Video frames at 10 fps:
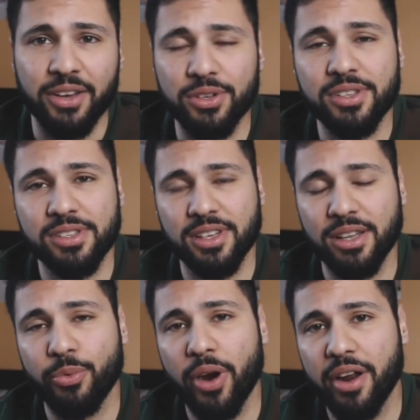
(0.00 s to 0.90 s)
could
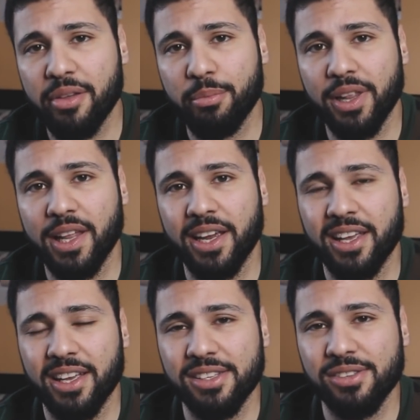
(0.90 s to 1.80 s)
still wear them, but like
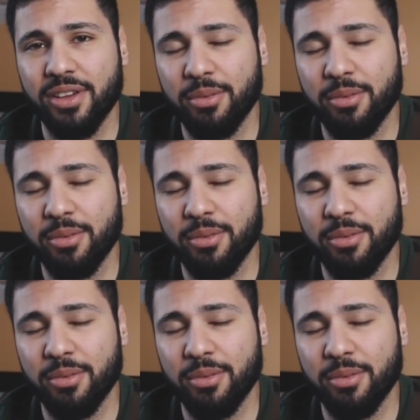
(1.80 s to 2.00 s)
it's not